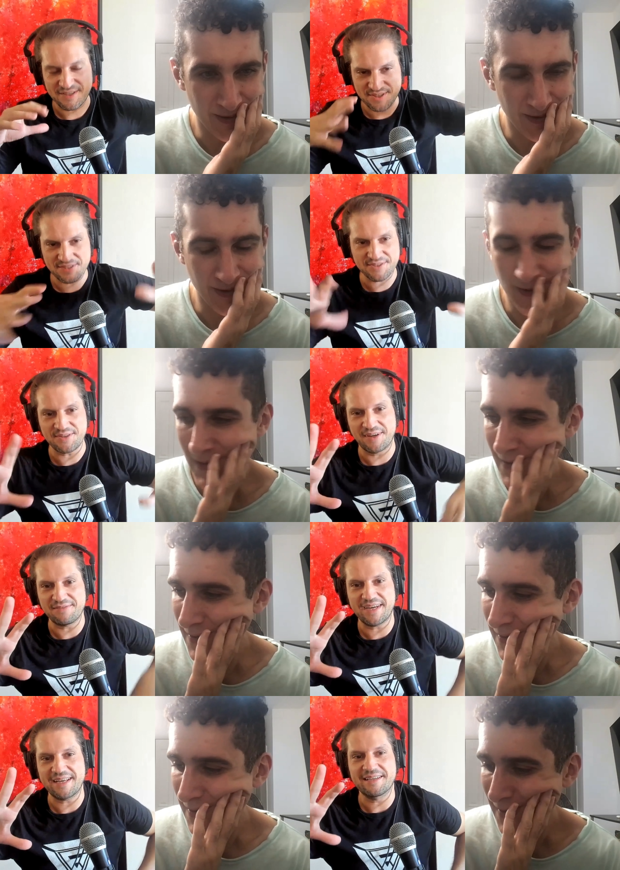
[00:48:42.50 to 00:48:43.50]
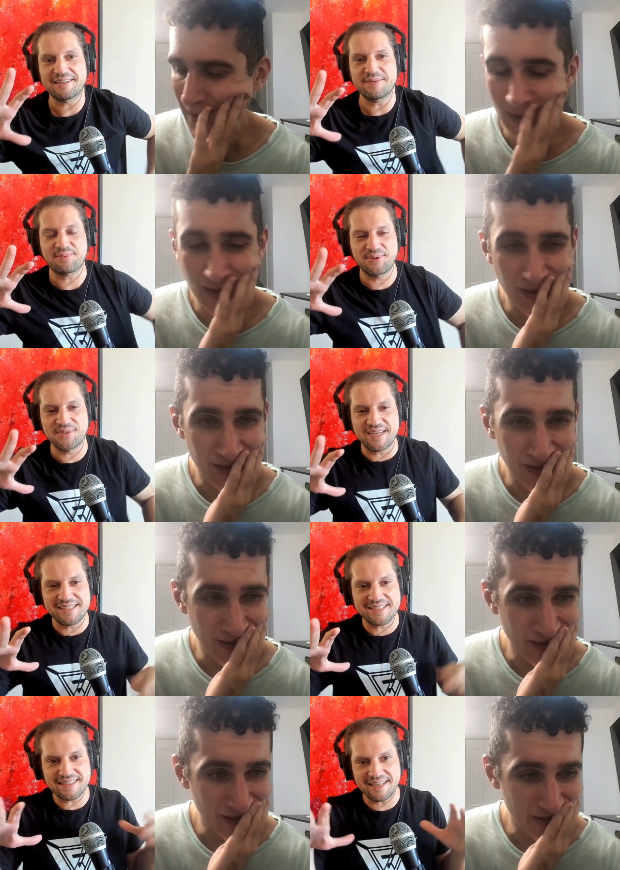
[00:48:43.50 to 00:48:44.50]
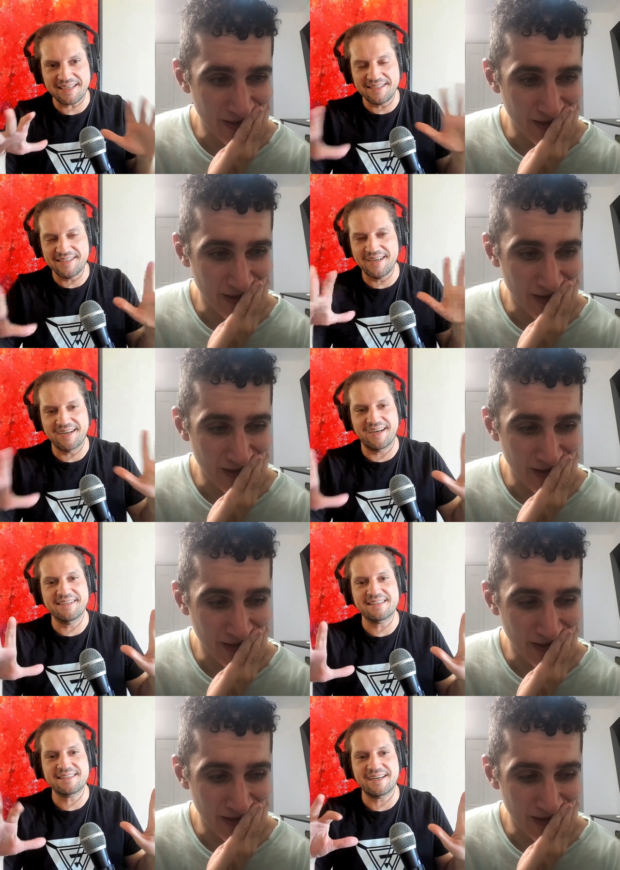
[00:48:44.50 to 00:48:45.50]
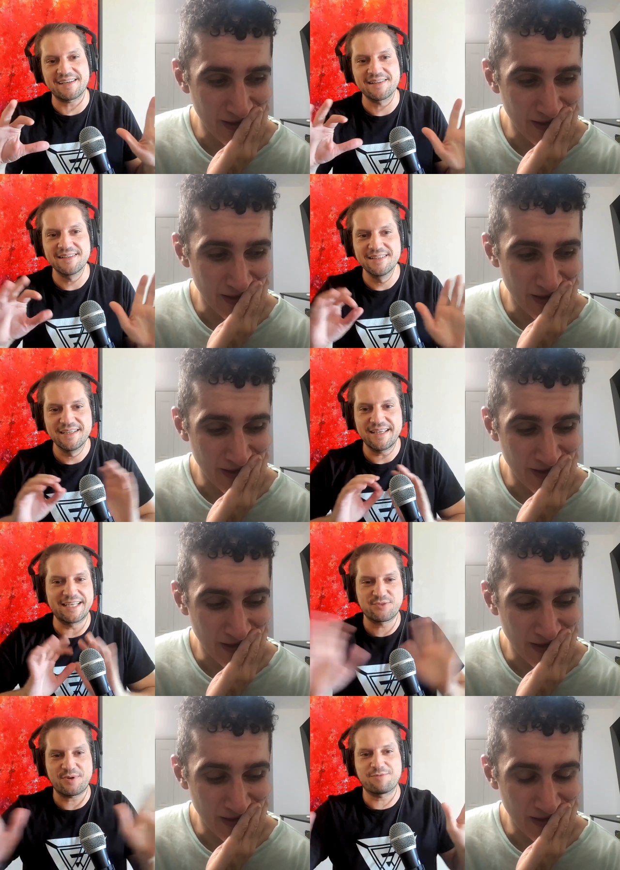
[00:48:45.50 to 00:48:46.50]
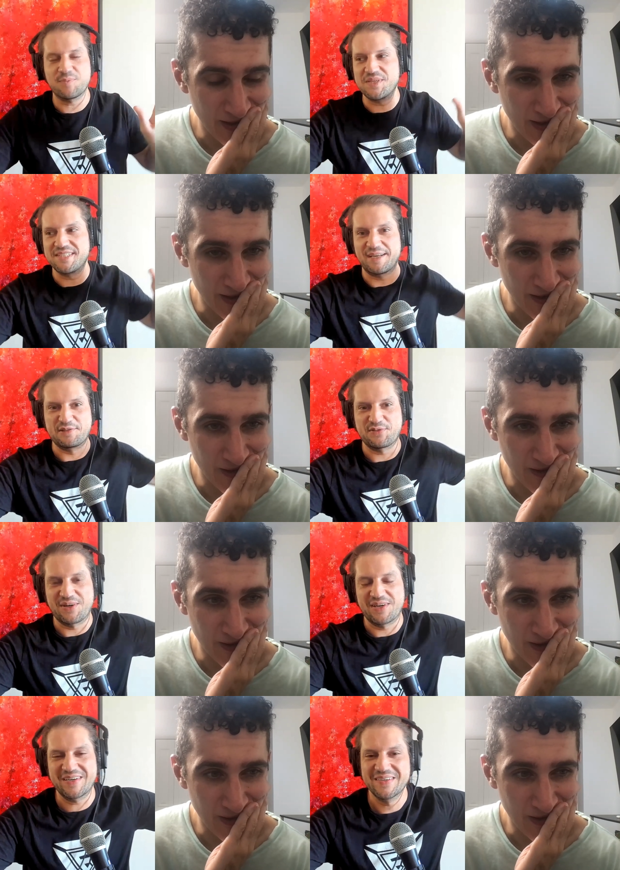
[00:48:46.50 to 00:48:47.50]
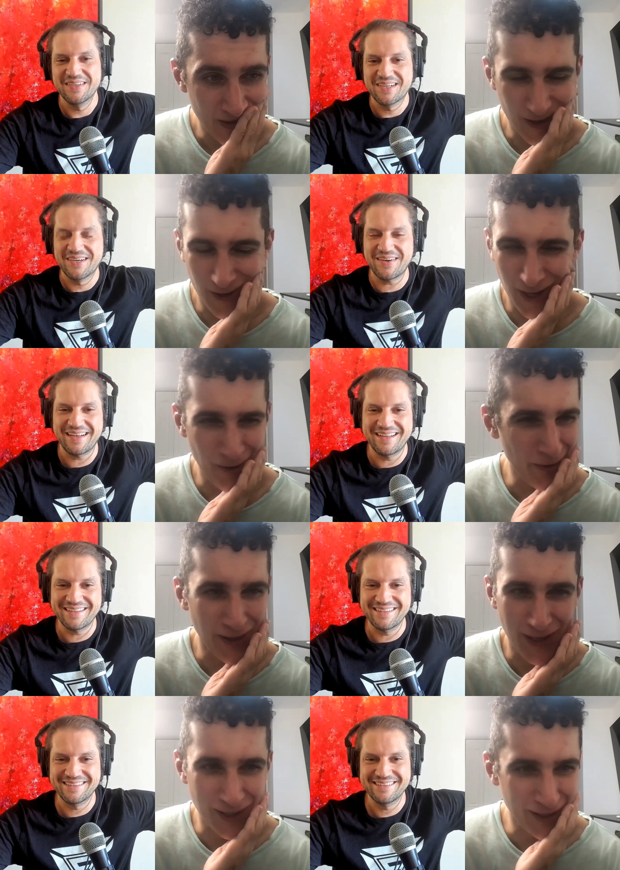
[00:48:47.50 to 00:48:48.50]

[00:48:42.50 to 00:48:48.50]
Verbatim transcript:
Speaker 1: and just nonviolently protest like India Gandhi style, Israel would be done for.
Speaker 2: Oh, I don't think